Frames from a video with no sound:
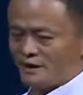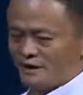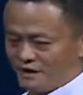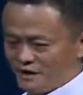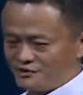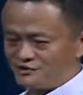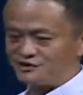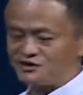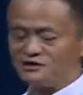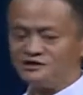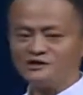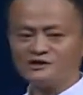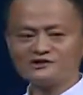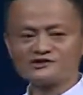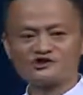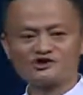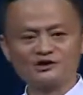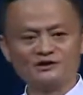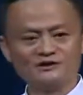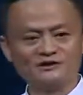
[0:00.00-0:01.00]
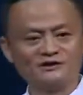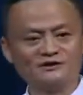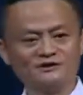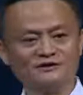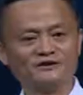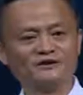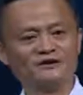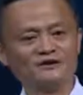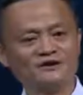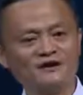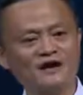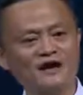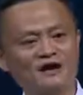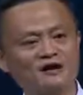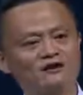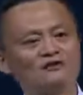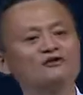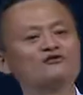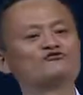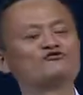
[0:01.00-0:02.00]
18 years later,
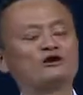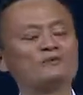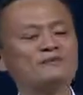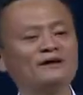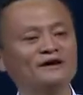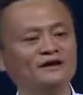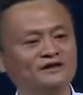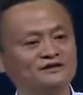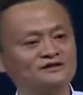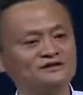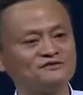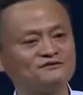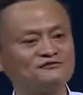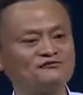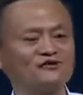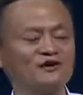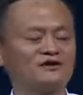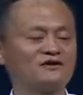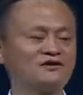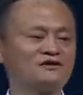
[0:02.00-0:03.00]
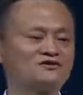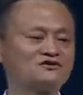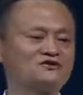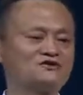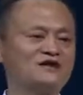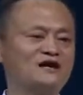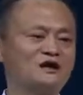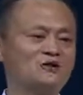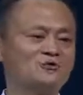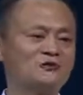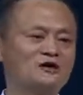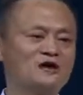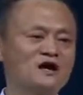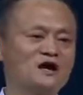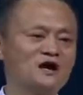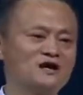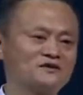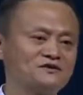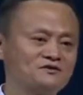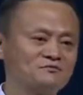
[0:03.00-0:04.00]
now from 18 founders, now we
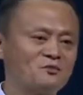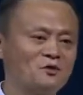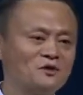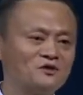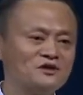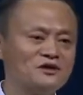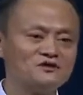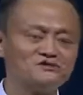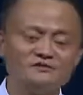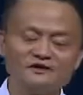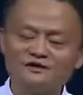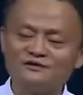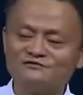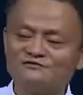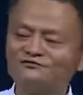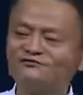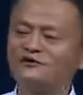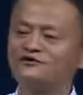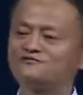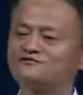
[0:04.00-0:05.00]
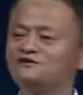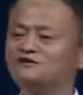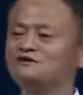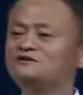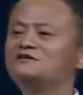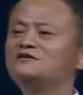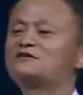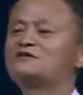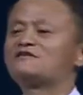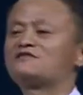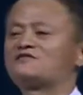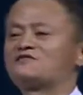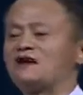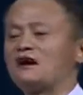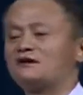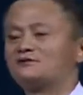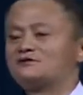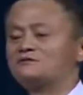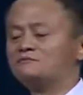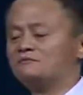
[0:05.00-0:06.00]
got more than
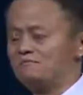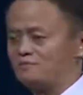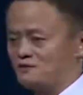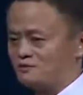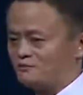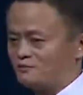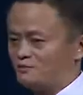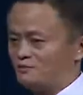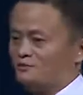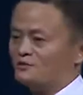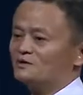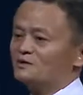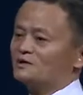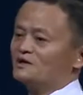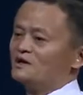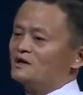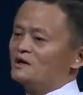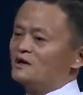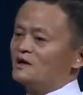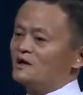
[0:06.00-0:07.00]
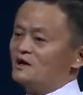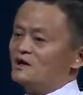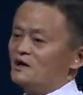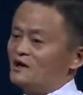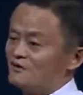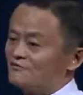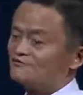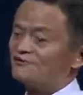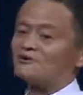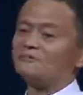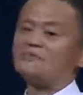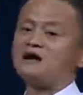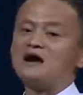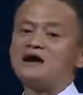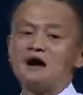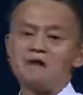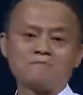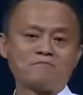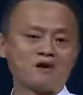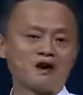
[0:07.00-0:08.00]
50,000 people. And from
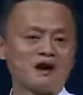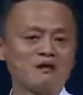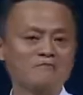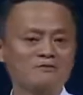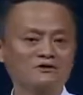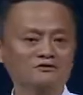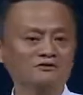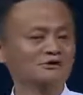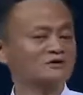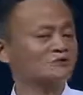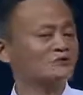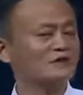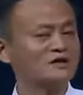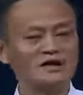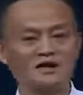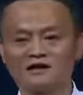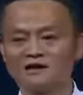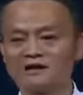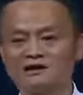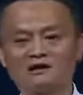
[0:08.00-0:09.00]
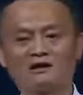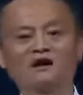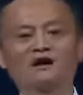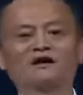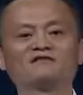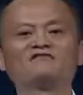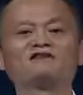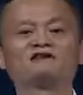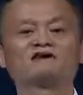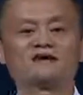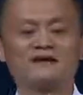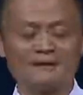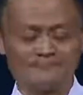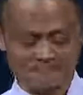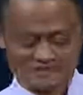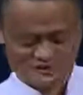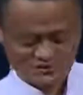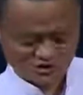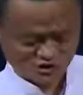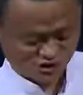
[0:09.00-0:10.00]
my apartment, we got a lot of
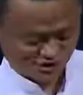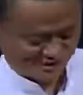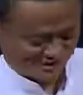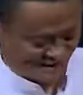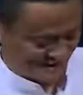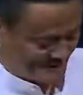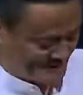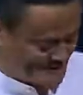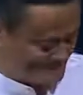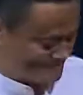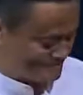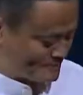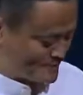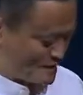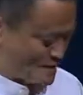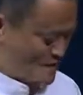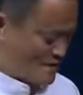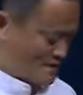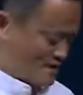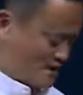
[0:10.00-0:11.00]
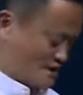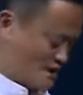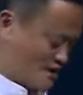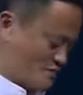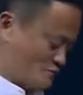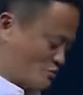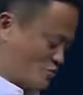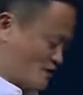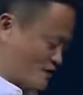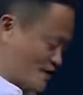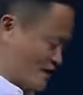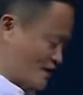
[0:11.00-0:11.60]
campers today, and we